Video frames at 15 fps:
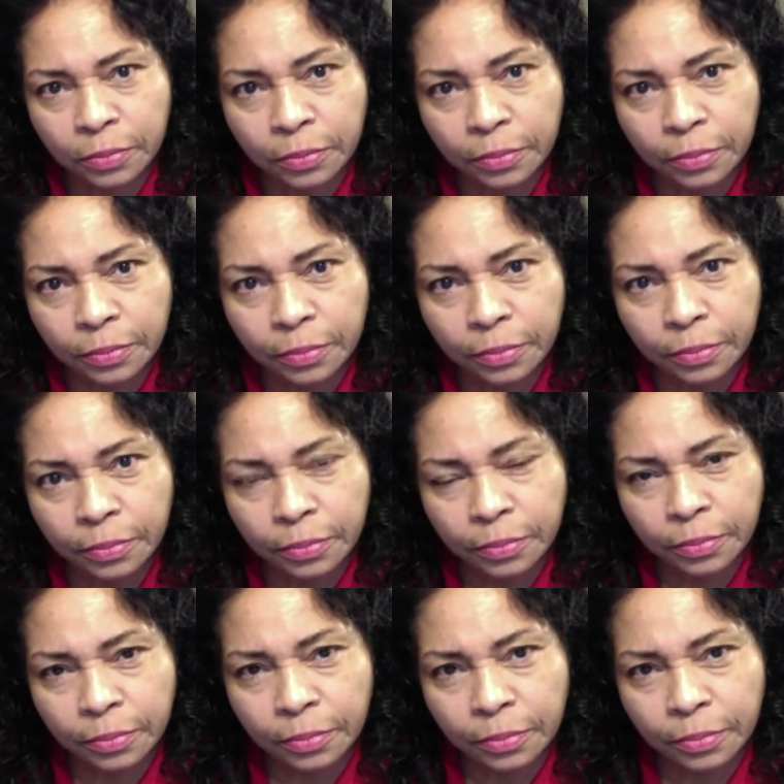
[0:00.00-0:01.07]

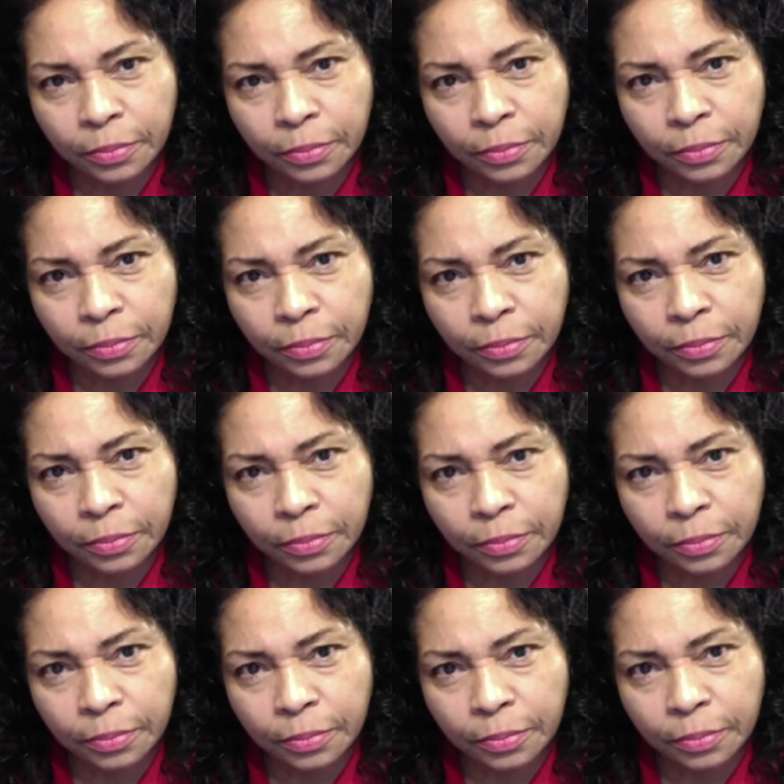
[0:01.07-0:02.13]

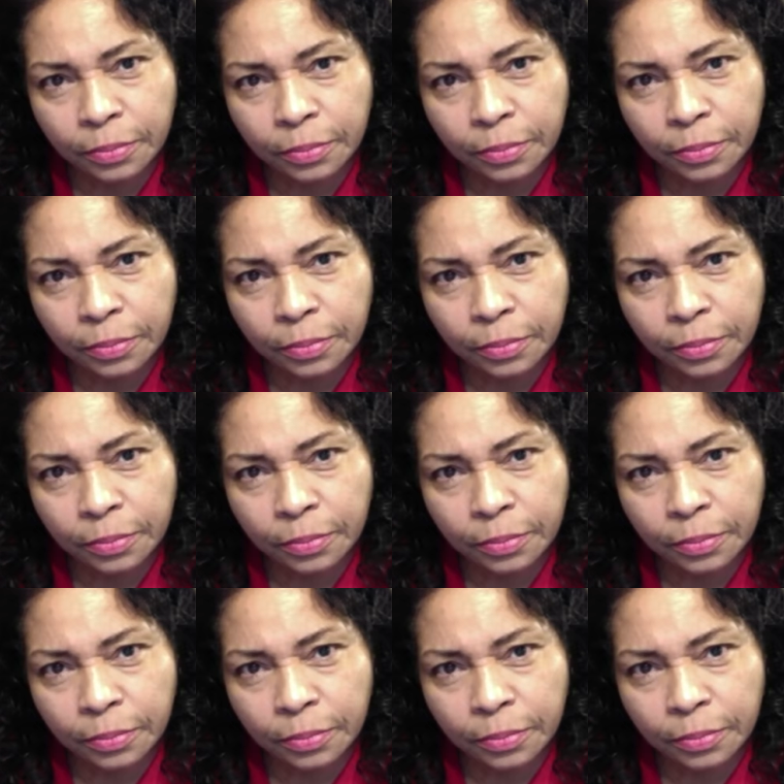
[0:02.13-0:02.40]
[no speech]